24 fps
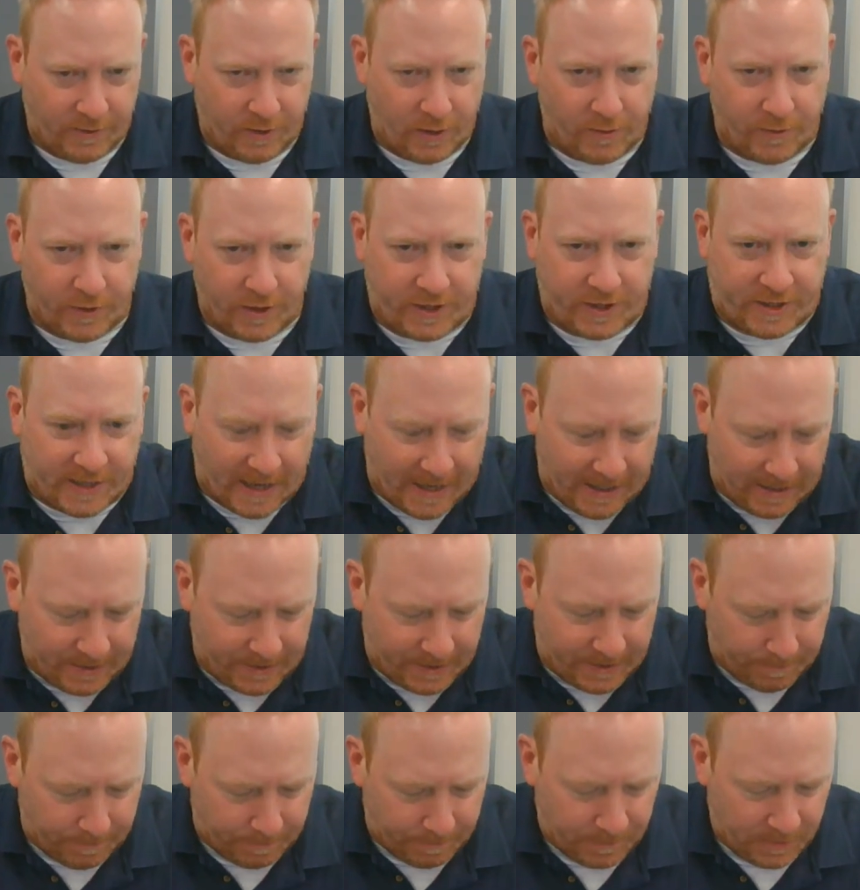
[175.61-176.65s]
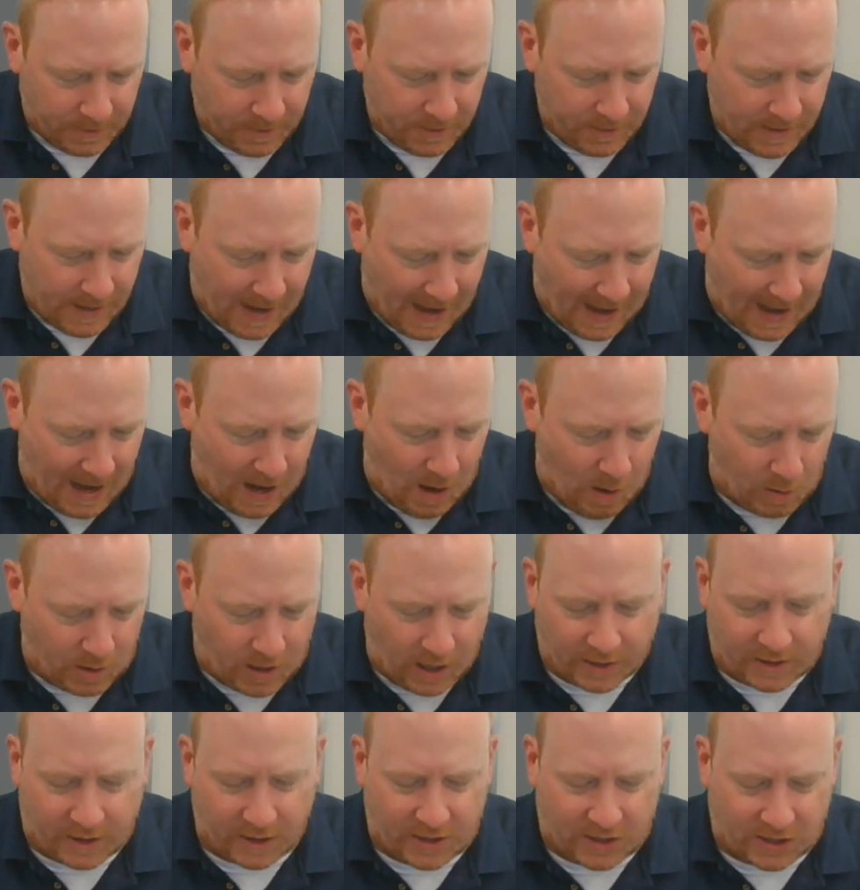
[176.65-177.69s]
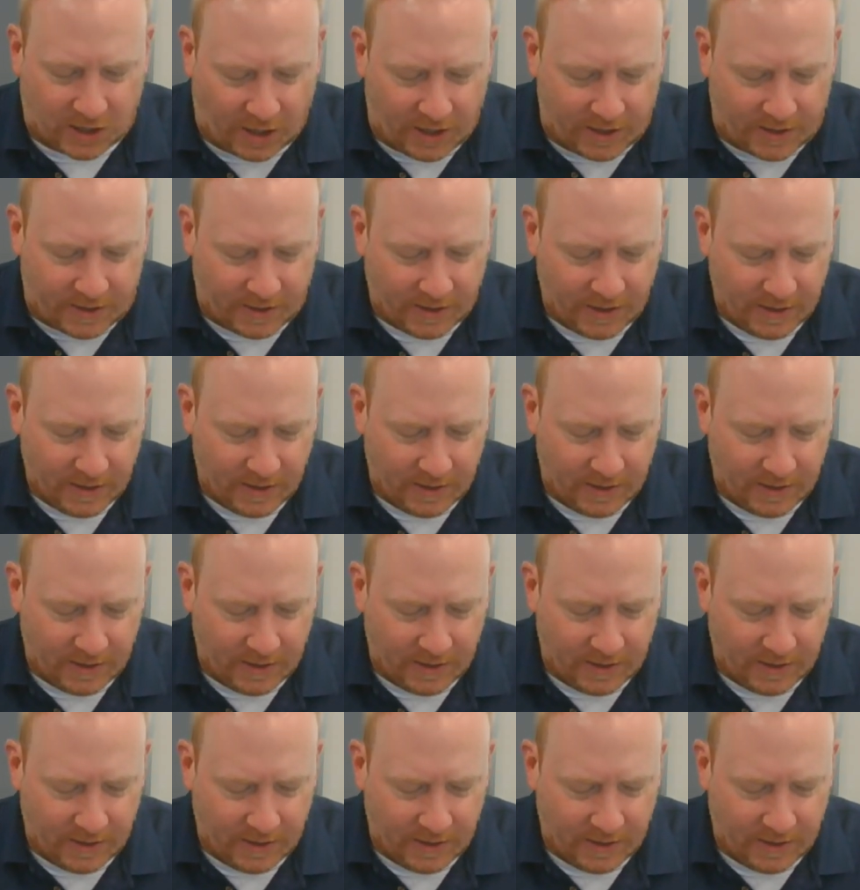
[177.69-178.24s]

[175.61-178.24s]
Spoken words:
oversailed him. How, got the start?